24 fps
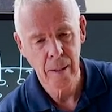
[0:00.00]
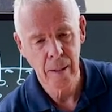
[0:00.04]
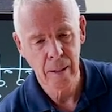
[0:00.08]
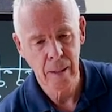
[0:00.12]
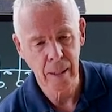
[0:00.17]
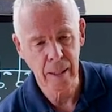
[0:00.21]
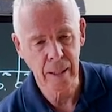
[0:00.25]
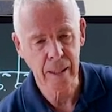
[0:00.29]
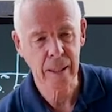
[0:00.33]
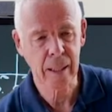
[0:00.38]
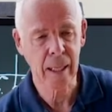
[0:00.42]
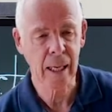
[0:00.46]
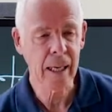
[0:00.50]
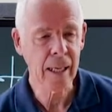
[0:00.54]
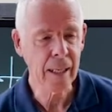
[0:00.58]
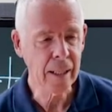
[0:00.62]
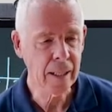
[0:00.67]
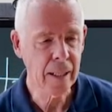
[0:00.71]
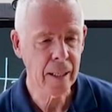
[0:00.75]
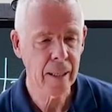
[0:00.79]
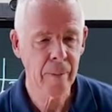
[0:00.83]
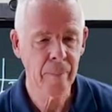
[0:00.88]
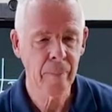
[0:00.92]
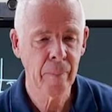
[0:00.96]
Like
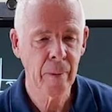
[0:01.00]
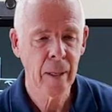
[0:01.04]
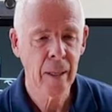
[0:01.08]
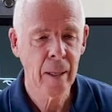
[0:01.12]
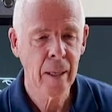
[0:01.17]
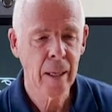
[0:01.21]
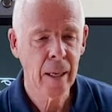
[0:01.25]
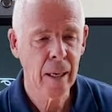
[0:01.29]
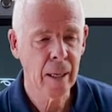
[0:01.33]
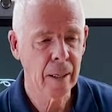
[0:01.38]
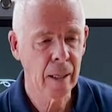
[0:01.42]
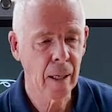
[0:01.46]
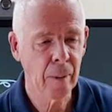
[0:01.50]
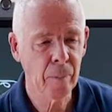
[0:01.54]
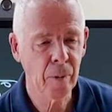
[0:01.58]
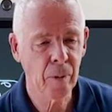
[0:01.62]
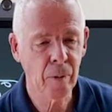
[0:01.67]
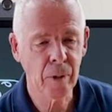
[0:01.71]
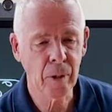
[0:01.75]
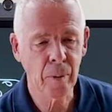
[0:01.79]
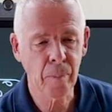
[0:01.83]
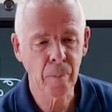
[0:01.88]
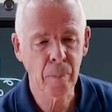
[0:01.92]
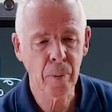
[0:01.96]
that. And I'm going
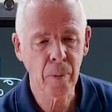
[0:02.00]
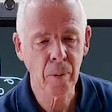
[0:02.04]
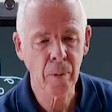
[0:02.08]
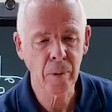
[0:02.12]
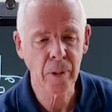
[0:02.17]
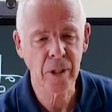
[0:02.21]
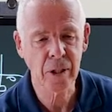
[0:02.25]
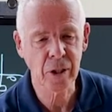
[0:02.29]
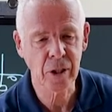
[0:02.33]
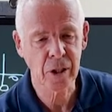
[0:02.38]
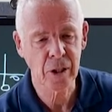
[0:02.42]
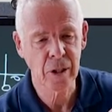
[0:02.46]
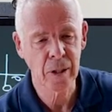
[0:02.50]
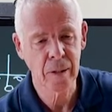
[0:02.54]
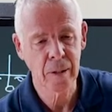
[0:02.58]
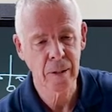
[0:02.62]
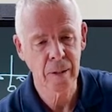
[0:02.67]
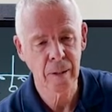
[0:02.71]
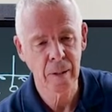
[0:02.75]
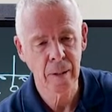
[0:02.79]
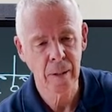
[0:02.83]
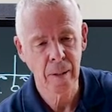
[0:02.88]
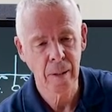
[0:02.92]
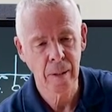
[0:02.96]
to pull this,
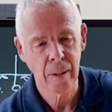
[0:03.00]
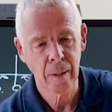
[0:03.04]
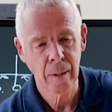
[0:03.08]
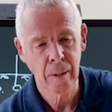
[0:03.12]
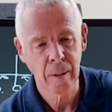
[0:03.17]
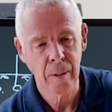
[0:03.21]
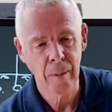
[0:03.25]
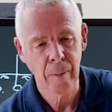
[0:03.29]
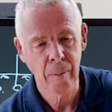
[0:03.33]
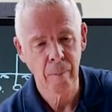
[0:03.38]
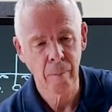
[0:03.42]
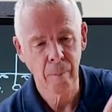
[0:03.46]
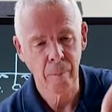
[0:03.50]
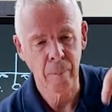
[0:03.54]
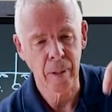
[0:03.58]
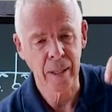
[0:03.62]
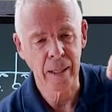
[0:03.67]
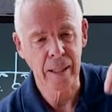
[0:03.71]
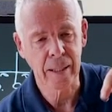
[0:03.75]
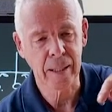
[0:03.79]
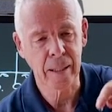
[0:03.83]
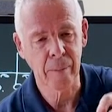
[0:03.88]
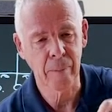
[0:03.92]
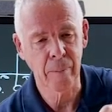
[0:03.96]

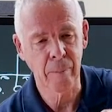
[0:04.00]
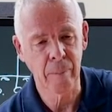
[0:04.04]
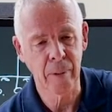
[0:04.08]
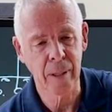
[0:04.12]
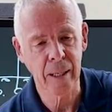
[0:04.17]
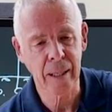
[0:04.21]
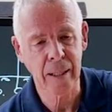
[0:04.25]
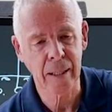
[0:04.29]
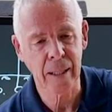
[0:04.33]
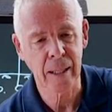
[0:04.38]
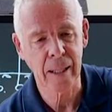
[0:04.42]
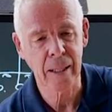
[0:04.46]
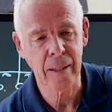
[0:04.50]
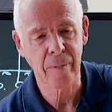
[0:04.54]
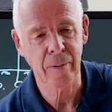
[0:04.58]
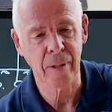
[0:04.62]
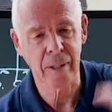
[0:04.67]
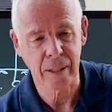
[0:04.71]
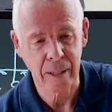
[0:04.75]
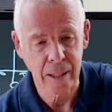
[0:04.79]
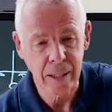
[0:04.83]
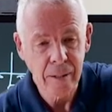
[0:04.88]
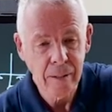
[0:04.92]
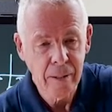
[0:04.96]
break that right
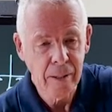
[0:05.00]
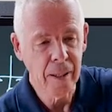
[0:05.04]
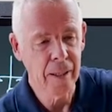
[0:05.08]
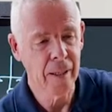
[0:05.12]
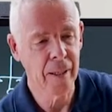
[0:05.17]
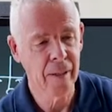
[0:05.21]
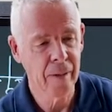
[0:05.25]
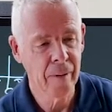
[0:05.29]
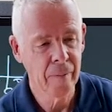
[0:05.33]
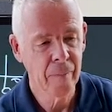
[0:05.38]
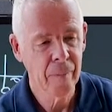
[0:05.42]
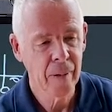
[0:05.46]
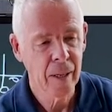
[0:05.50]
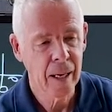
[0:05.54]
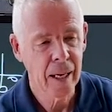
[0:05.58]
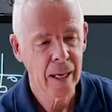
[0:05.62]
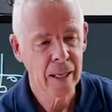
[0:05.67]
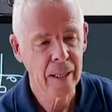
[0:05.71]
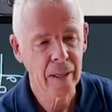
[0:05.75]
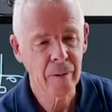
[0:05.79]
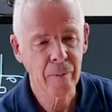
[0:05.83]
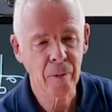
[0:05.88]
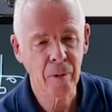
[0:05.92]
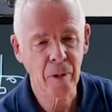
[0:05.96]
there, and
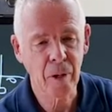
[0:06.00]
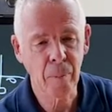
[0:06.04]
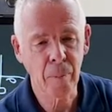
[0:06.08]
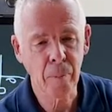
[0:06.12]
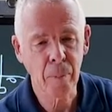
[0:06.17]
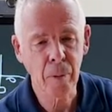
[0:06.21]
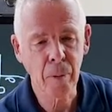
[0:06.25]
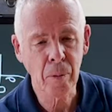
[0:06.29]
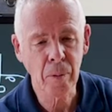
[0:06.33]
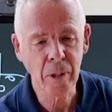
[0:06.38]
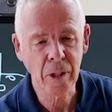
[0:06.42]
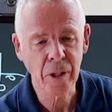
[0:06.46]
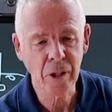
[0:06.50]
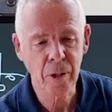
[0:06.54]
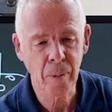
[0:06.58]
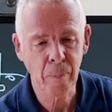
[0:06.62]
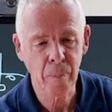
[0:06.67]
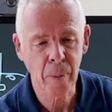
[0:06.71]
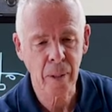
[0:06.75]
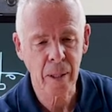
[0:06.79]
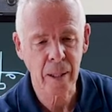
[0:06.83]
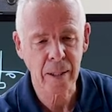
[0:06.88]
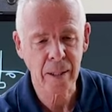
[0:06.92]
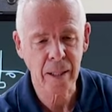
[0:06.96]
I'm going to pull this
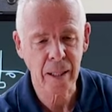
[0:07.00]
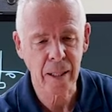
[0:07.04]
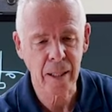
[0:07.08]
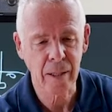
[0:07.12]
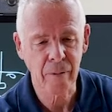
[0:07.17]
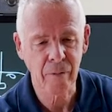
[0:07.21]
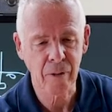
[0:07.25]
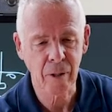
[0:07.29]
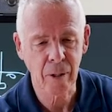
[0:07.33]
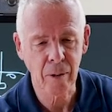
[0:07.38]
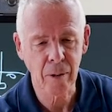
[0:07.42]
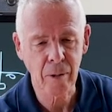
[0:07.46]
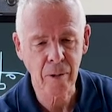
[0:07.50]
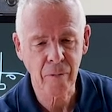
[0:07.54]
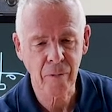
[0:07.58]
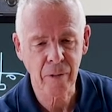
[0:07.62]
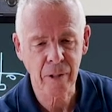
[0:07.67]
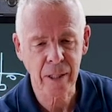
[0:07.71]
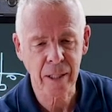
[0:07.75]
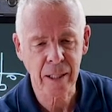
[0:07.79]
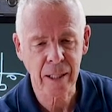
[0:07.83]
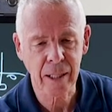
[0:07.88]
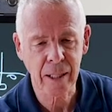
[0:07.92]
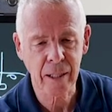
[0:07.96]
apart, and if you look very
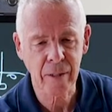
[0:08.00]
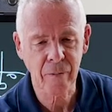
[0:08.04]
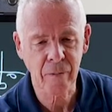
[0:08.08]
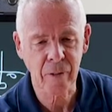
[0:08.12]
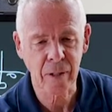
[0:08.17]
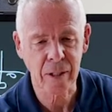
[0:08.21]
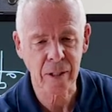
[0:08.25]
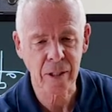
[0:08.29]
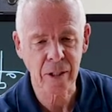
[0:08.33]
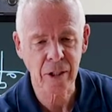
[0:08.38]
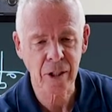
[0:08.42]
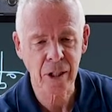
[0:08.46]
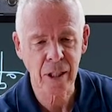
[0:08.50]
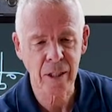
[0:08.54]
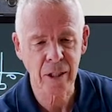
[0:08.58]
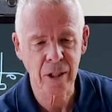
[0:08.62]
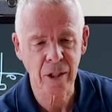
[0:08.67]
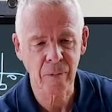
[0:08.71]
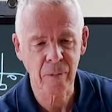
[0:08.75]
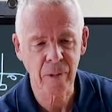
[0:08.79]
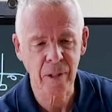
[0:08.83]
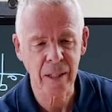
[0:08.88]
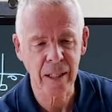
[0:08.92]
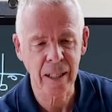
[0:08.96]
carefully, you'll see there's a
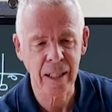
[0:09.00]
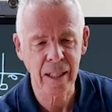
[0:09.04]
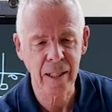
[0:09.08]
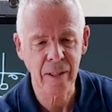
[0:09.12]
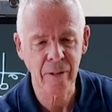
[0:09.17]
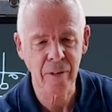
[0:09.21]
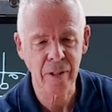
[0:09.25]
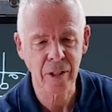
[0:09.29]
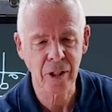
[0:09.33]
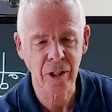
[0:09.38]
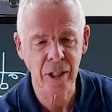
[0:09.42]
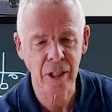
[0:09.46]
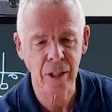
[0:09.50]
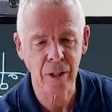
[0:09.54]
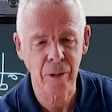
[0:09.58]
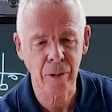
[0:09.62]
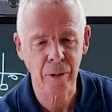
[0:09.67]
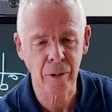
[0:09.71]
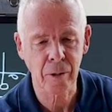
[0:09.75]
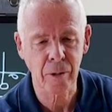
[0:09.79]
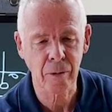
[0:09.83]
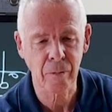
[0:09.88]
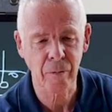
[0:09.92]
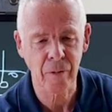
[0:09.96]
very interesting
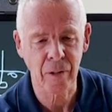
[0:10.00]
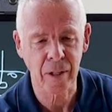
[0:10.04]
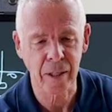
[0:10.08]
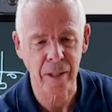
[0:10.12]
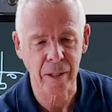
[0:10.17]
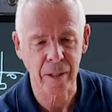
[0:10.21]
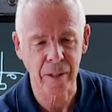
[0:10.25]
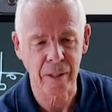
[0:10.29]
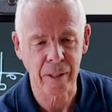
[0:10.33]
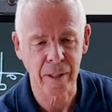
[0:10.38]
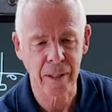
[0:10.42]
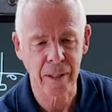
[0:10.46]
curve there.